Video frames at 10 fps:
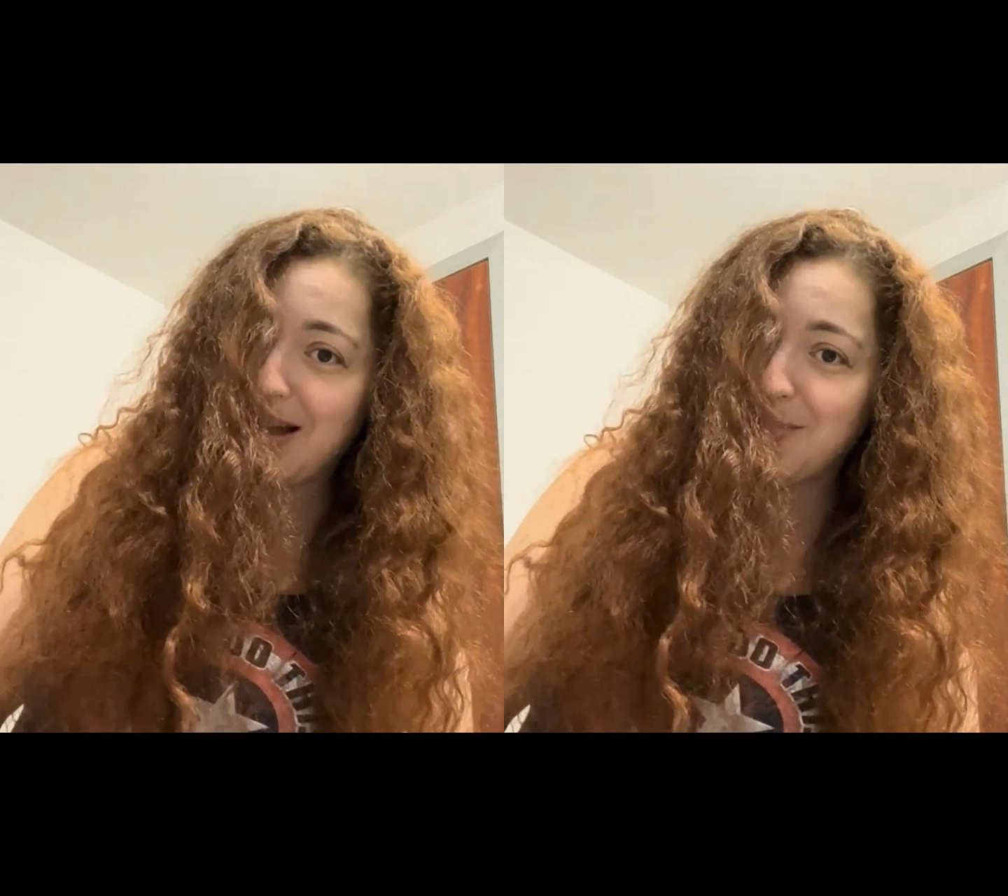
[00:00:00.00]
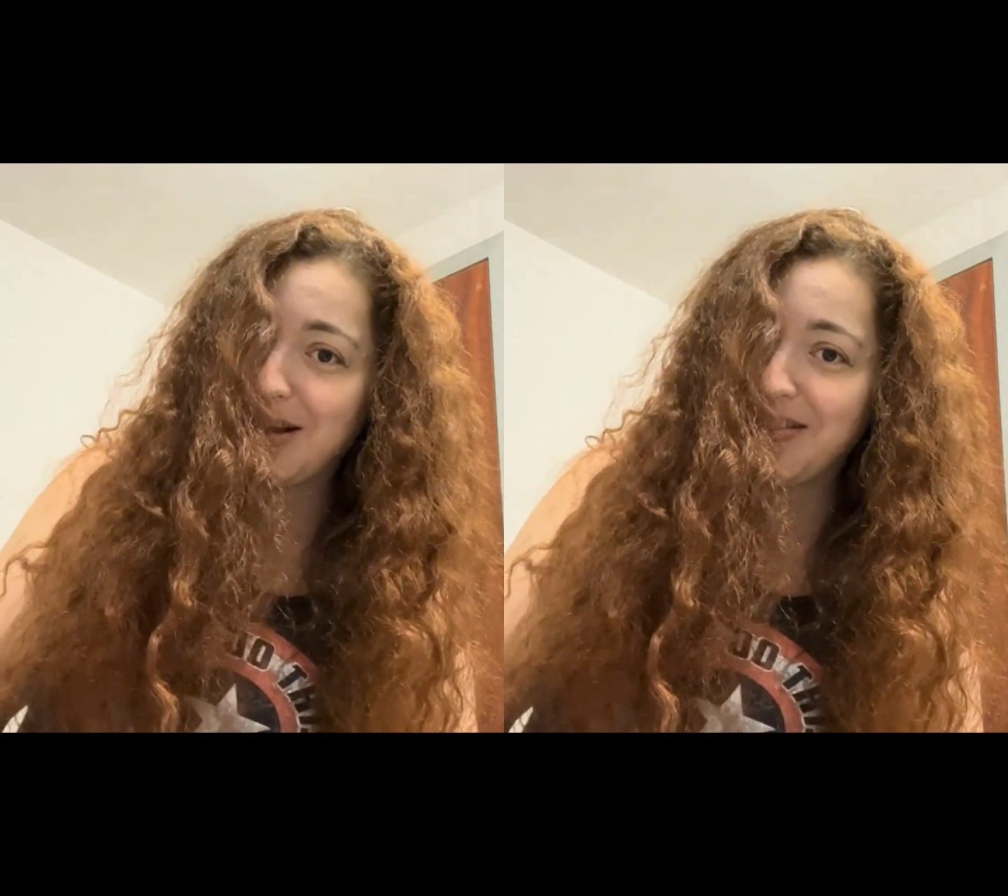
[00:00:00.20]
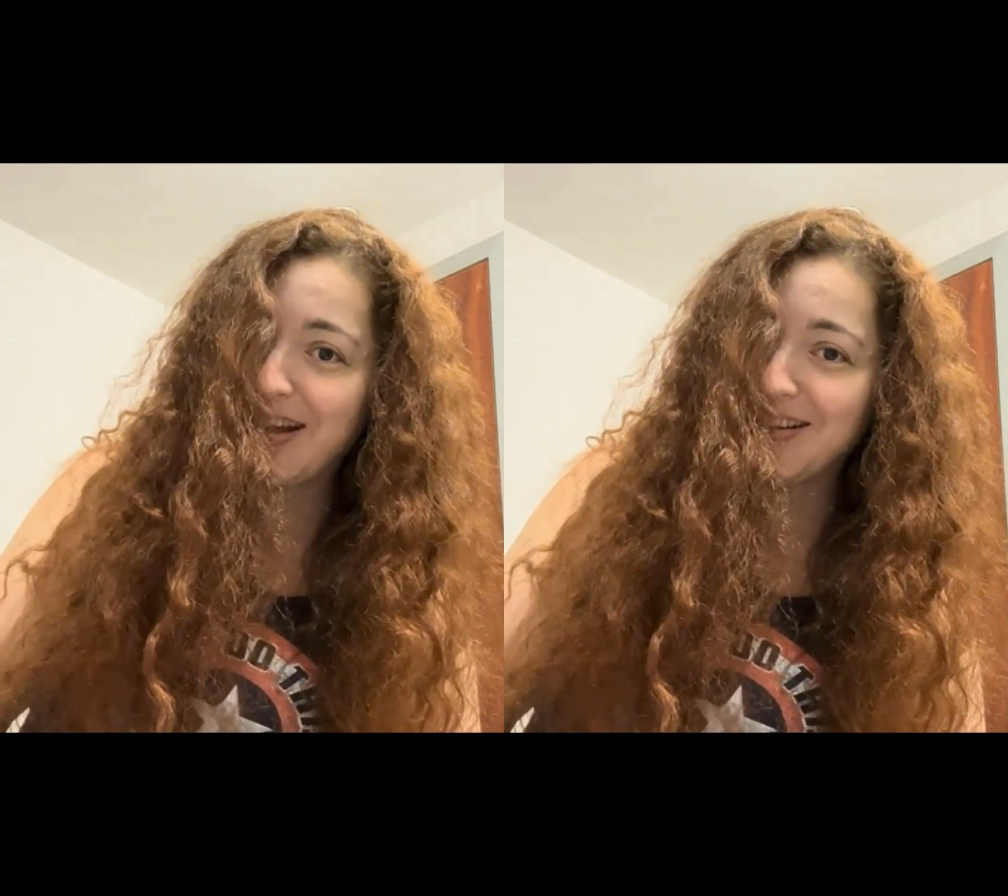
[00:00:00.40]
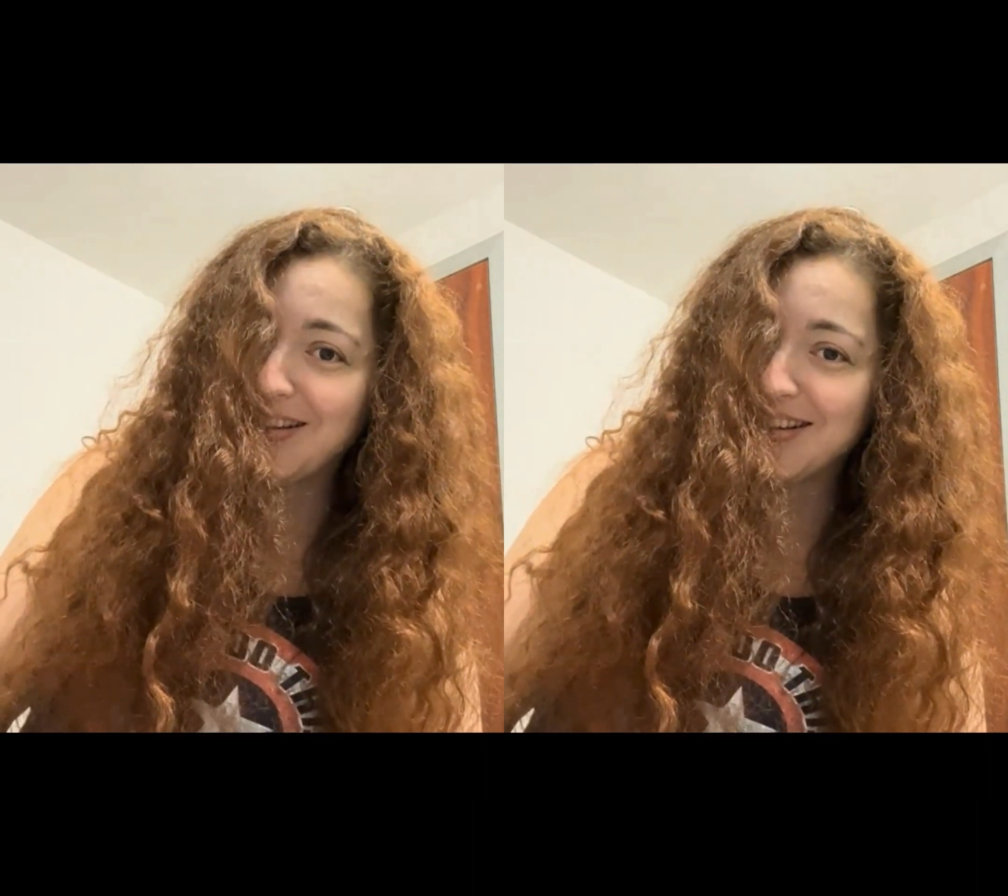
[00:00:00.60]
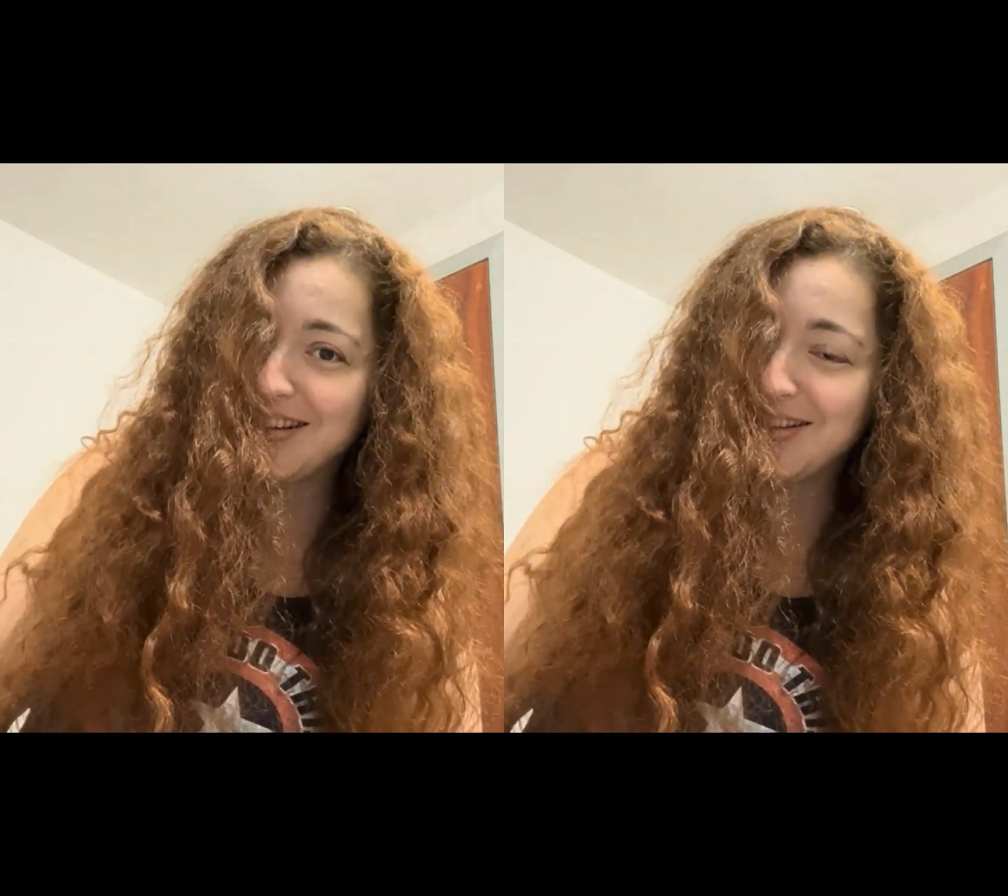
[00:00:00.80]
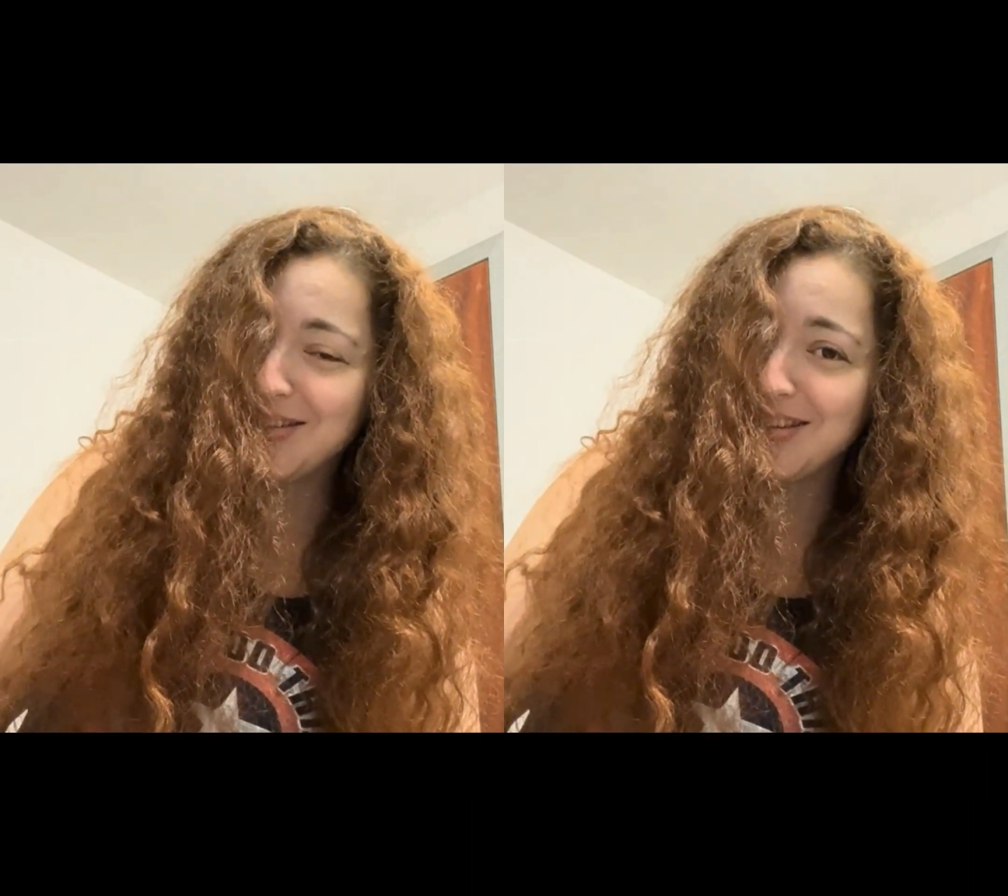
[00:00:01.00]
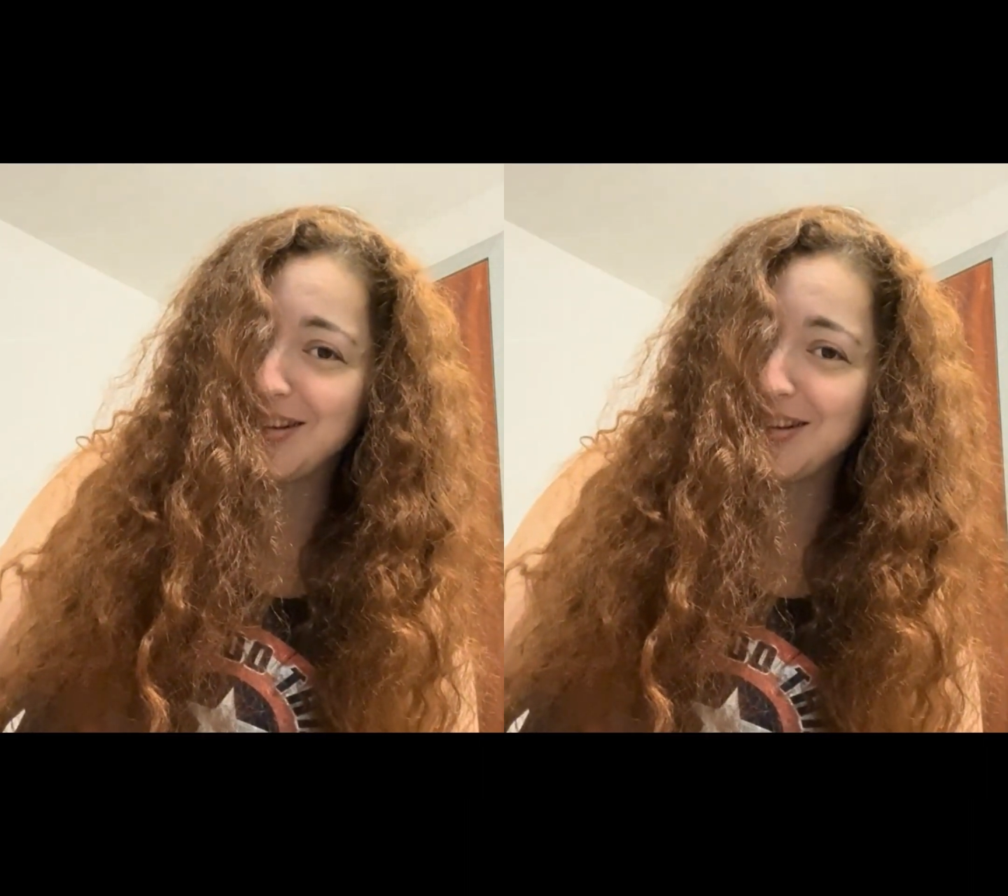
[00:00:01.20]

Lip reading: I'm not that lucky,